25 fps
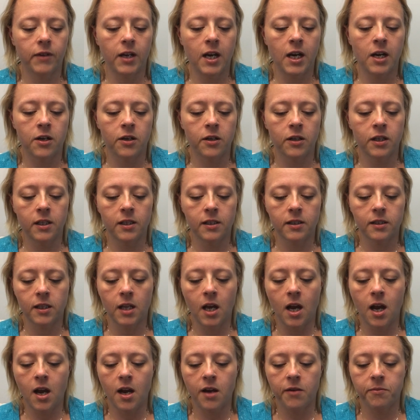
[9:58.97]
aired this
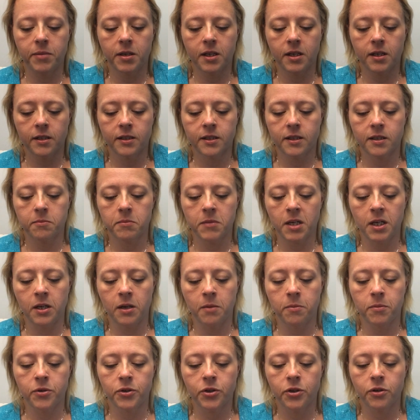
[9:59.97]
live because my
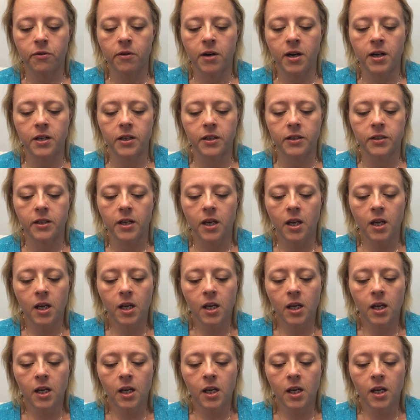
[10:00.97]
number's horrendous.